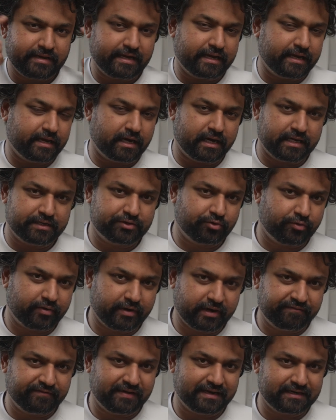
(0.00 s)
AI is
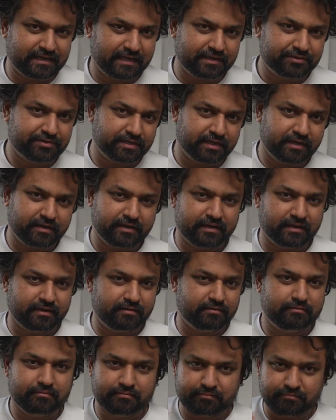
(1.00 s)
already fantastic
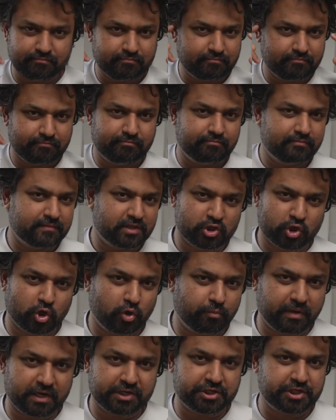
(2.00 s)
and
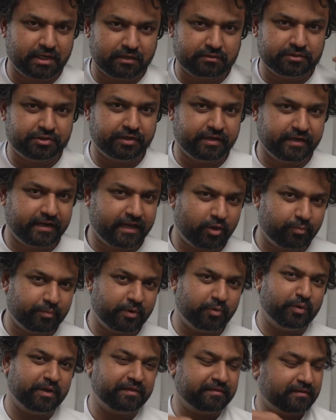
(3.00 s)
not much else you can help
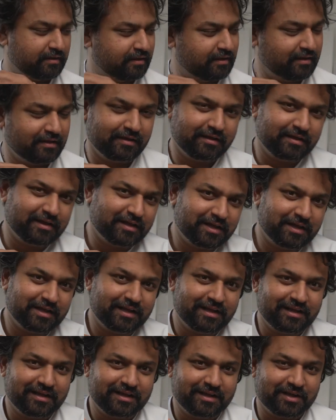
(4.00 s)
me
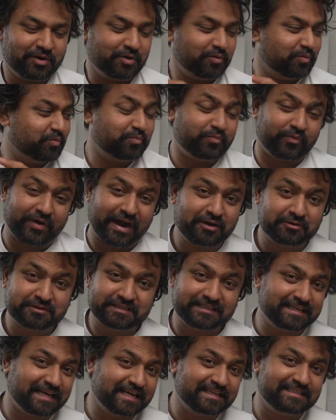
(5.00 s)
with.
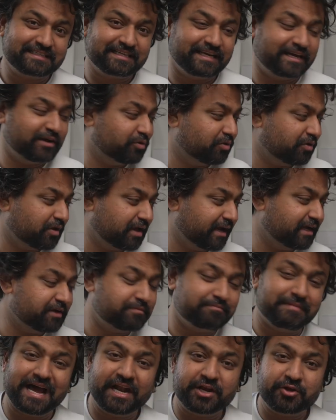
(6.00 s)
Browser testing or
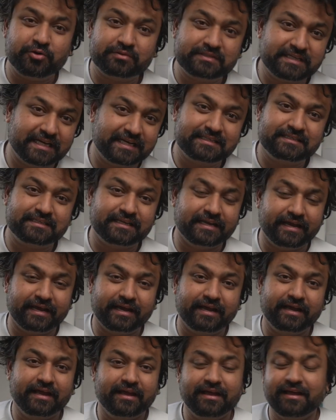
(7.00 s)
like manual
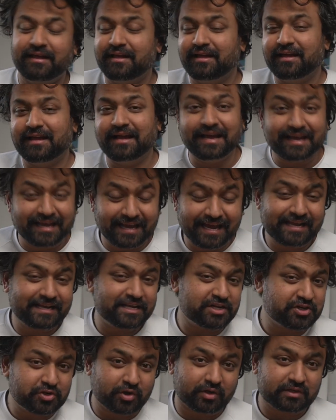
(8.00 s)
testing, again,
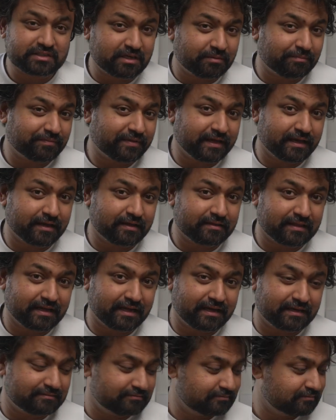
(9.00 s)
it's not something
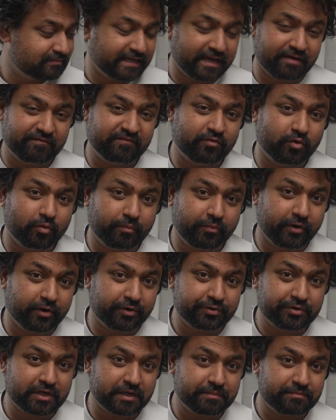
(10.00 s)
that the M4
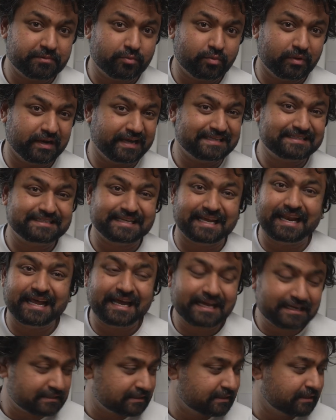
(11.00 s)
Pro chip will excel
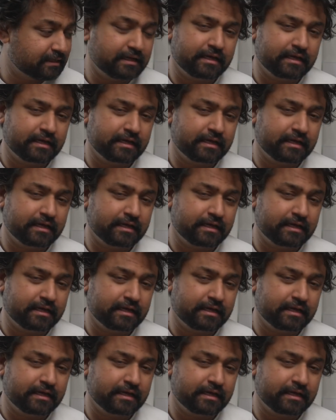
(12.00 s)
at.